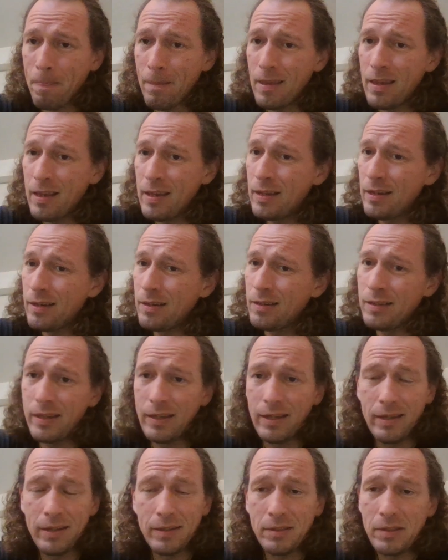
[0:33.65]
And
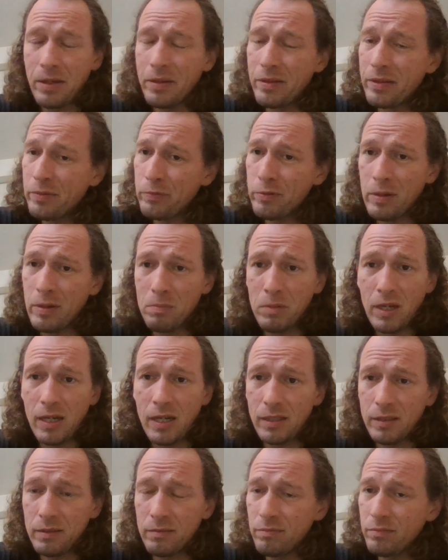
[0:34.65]
again, it's on the free
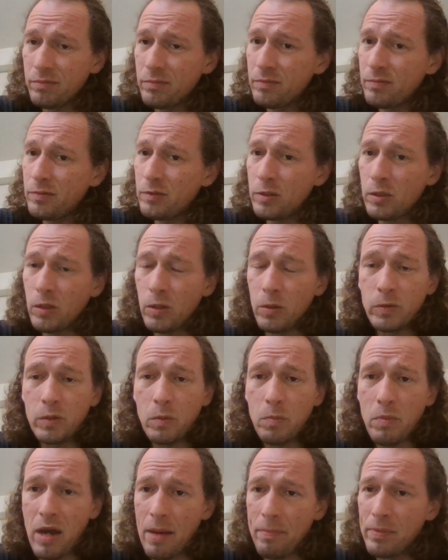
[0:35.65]
blog. Close the
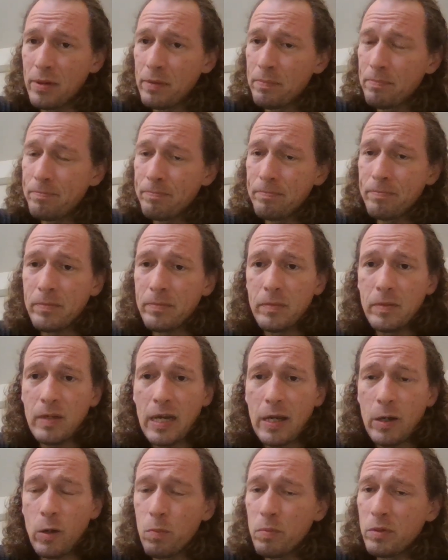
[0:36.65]
pop up.
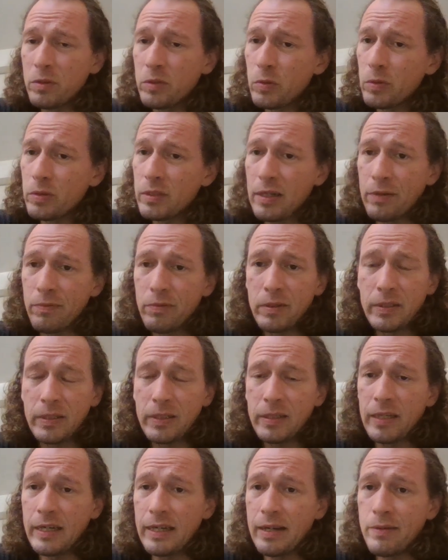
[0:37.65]
I open source
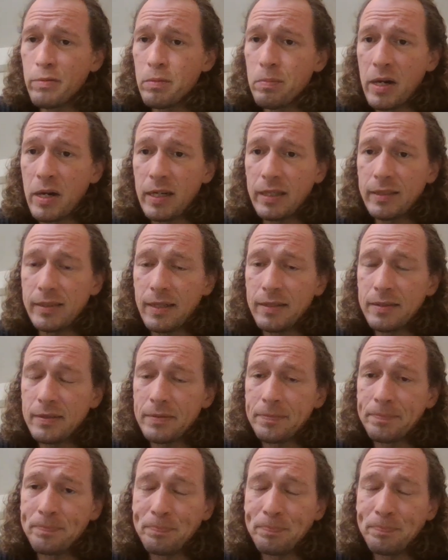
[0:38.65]
everything, I never monetize.